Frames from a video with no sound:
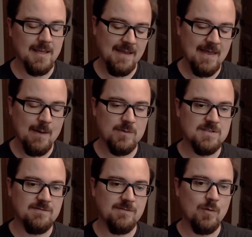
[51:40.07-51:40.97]
and that
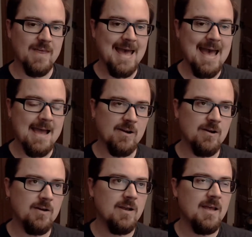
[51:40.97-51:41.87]
was for the
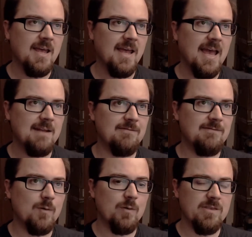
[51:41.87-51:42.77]
hacker and
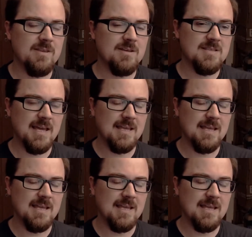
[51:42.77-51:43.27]
for this